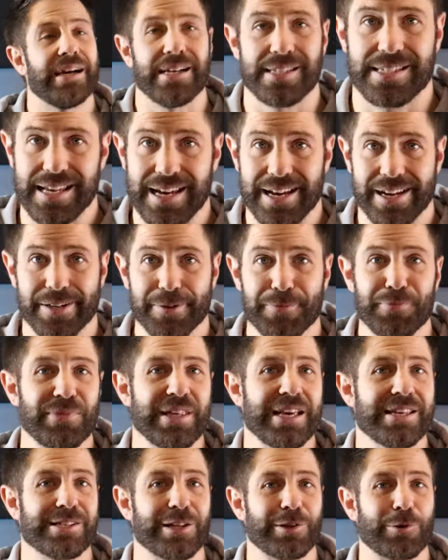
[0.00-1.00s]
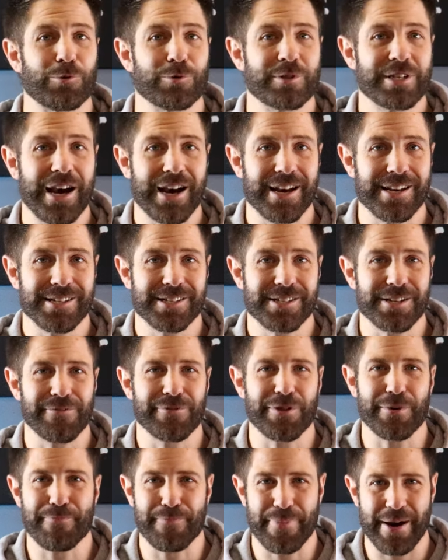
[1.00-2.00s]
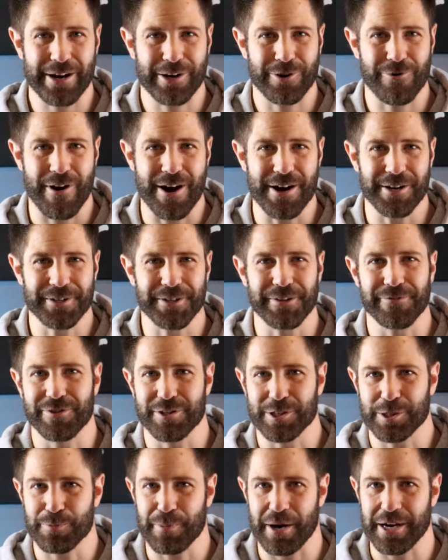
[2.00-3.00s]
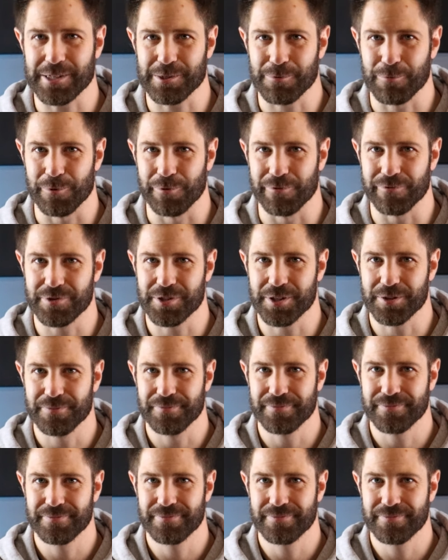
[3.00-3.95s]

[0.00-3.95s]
I said, there's a little taste of the background of the Space Wolves.